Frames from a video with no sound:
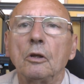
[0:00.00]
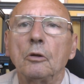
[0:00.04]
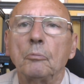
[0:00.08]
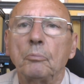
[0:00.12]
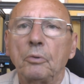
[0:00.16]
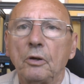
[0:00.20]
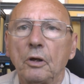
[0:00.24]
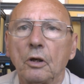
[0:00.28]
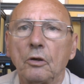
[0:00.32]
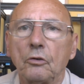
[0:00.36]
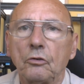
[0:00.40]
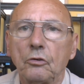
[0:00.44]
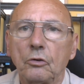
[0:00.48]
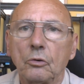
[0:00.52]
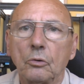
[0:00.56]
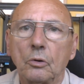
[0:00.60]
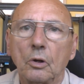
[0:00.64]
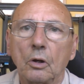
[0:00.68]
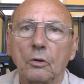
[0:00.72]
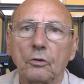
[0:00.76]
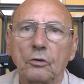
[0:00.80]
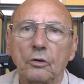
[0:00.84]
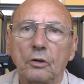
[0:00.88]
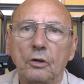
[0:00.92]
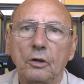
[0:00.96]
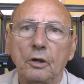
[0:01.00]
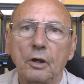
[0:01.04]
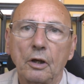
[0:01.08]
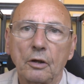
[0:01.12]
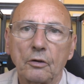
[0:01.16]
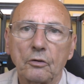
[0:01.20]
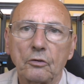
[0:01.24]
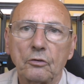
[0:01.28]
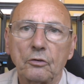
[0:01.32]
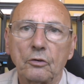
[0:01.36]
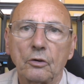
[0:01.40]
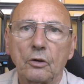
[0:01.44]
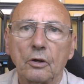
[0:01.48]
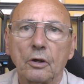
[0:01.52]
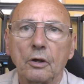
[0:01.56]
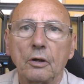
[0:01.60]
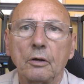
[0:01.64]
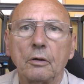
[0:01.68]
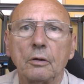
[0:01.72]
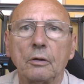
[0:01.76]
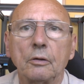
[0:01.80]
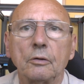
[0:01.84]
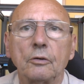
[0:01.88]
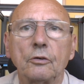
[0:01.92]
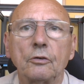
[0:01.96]
the PSU goes in the other side
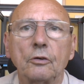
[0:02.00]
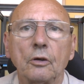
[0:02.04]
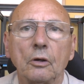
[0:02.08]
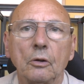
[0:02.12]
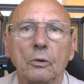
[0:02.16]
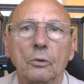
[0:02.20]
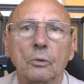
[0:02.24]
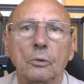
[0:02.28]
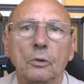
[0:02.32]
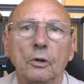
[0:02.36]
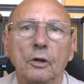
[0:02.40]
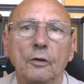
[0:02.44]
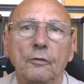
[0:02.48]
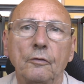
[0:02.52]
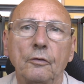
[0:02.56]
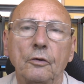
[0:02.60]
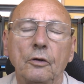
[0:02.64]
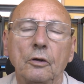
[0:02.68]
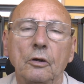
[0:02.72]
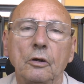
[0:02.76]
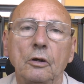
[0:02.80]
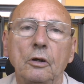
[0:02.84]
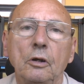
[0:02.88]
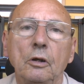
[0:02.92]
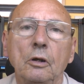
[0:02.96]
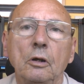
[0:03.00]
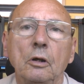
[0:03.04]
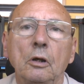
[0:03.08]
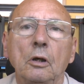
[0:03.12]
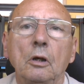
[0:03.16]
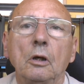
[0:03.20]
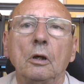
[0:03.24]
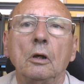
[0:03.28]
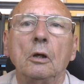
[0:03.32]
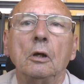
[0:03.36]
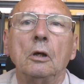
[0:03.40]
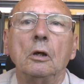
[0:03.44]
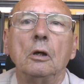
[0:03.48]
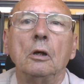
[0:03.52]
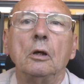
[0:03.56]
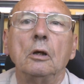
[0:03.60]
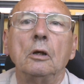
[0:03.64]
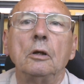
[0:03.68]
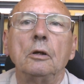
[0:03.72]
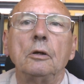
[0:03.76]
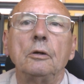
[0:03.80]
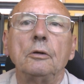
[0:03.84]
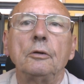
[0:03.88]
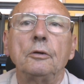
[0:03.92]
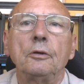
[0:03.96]
so if the
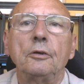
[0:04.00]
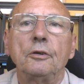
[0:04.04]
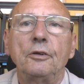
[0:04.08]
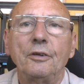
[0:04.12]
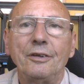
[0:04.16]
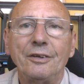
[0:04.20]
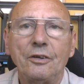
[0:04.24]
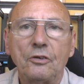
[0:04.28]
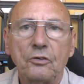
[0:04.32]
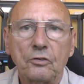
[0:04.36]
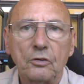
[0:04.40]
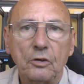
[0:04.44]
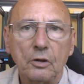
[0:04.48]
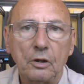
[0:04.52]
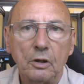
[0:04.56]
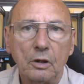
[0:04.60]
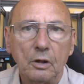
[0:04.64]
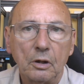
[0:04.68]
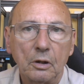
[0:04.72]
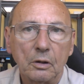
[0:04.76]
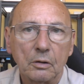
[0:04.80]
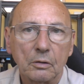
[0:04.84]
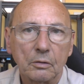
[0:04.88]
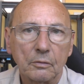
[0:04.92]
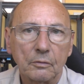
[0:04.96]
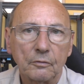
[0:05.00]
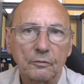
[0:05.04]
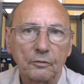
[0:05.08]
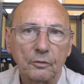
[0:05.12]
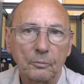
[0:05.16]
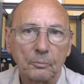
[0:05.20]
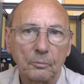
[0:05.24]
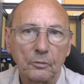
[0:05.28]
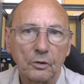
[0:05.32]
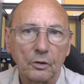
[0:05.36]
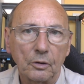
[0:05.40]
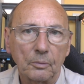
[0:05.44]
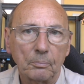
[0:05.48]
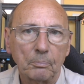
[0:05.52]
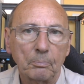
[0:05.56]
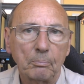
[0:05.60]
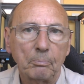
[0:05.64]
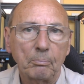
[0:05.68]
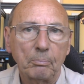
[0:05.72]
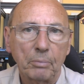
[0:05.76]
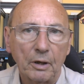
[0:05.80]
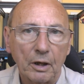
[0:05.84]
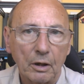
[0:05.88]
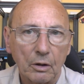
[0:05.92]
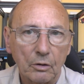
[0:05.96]
DC from the
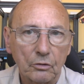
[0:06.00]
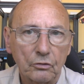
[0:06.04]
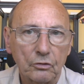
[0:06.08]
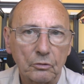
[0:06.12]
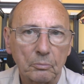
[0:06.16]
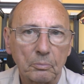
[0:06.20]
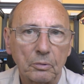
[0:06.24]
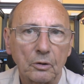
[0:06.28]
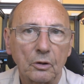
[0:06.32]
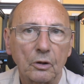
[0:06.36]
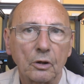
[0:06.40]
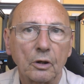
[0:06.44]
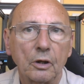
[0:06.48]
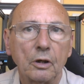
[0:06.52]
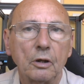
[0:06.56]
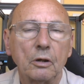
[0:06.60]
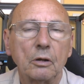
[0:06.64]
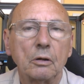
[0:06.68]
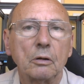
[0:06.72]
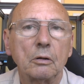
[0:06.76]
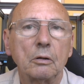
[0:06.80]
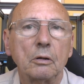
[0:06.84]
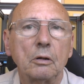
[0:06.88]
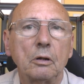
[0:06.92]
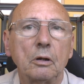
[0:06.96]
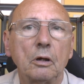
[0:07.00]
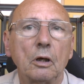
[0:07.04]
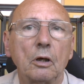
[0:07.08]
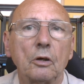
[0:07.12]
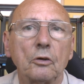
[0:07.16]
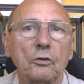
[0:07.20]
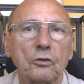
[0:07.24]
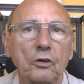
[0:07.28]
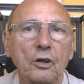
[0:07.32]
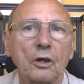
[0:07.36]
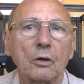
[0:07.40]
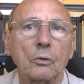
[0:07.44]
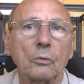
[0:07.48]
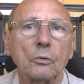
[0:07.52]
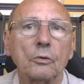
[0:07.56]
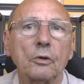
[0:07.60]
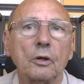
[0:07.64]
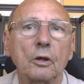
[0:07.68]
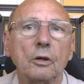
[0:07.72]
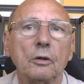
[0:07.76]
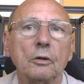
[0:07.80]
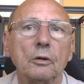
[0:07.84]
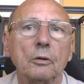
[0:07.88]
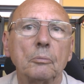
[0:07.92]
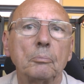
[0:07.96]
power supply cuts out
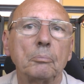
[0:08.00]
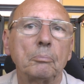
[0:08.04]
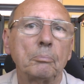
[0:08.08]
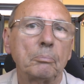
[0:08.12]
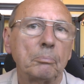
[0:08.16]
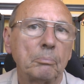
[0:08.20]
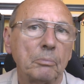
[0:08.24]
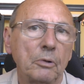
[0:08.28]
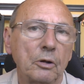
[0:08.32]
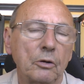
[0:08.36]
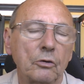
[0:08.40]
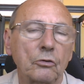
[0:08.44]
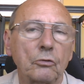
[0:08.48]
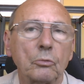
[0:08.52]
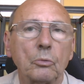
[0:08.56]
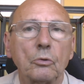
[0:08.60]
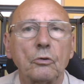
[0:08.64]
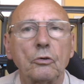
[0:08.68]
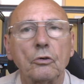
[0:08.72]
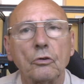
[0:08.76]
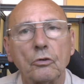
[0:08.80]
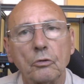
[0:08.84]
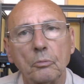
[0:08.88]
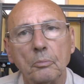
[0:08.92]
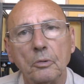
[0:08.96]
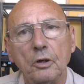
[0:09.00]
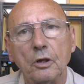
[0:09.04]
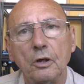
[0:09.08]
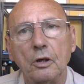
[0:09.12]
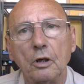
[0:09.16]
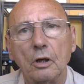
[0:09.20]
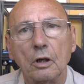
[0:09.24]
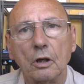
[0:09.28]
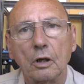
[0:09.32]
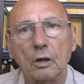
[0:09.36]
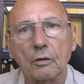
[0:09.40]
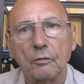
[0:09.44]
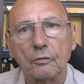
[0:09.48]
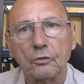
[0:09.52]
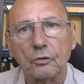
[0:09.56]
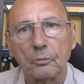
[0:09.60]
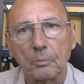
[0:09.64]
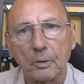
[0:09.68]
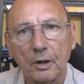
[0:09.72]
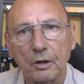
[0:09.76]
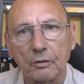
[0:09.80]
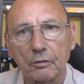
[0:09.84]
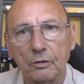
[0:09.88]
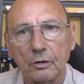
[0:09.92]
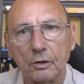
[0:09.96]
then it switches immediately over to
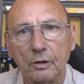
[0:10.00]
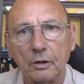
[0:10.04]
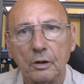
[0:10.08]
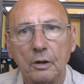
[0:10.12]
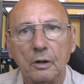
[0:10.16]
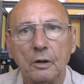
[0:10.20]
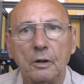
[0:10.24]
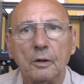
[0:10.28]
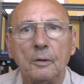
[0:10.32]
battery